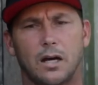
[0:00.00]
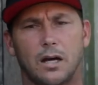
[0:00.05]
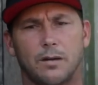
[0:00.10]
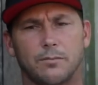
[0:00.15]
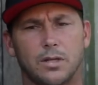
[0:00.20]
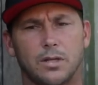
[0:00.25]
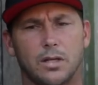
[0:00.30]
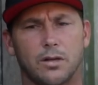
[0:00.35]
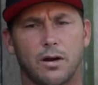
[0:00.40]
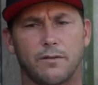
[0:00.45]

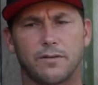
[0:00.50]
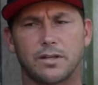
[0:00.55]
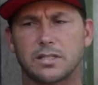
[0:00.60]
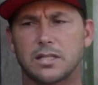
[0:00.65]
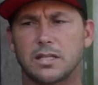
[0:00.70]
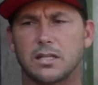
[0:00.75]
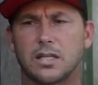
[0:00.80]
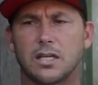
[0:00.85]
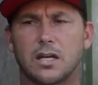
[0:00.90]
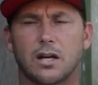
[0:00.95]
You know,
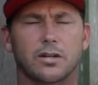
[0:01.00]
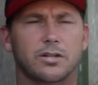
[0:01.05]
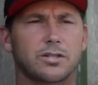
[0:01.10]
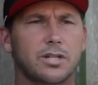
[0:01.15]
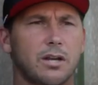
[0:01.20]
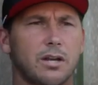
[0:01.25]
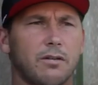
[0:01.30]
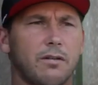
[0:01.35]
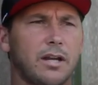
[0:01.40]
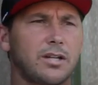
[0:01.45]
obviously the younger
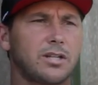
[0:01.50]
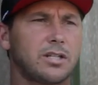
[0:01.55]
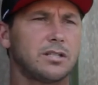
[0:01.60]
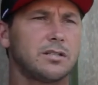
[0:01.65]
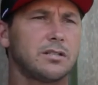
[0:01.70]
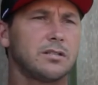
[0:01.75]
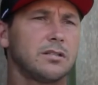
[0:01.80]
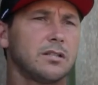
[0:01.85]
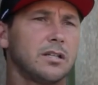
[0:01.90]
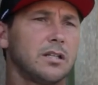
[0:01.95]

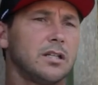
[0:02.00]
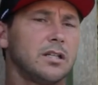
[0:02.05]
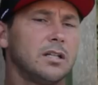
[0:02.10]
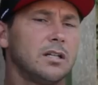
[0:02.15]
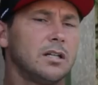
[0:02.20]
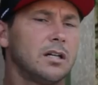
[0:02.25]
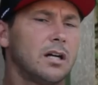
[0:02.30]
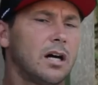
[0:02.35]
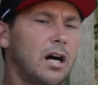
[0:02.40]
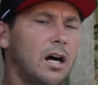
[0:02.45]
generation,
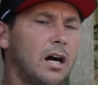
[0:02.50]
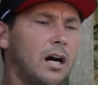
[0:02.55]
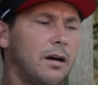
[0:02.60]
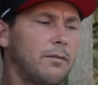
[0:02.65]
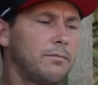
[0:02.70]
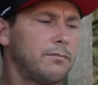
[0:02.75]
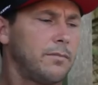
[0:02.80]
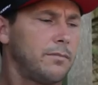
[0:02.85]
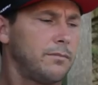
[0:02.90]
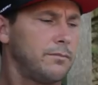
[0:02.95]

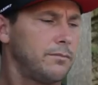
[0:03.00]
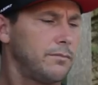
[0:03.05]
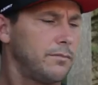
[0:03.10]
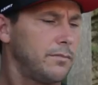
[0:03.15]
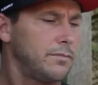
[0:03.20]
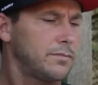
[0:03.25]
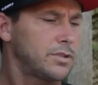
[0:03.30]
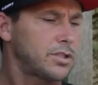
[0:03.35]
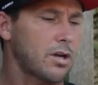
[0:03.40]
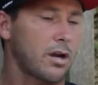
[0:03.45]

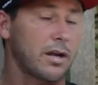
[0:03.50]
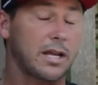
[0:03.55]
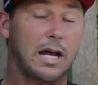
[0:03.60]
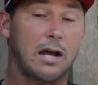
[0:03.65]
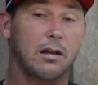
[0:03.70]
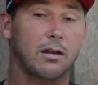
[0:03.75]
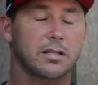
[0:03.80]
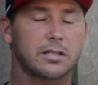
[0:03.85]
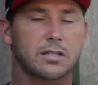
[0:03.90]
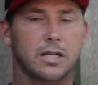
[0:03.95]
starting
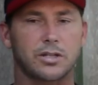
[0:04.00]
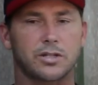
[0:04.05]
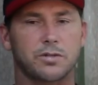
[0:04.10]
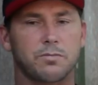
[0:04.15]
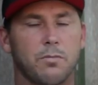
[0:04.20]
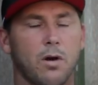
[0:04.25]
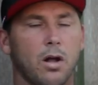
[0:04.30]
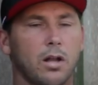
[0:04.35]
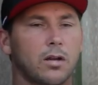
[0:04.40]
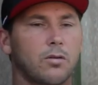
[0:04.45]
out on such
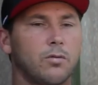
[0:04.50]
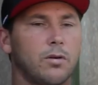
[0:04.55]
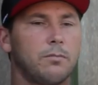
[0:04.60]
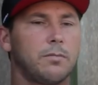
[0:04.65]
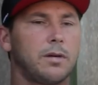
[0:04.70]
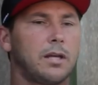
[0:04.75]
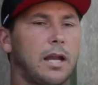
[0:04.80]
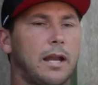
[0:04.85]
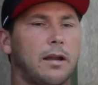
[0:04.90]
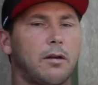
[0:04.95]
small equipment,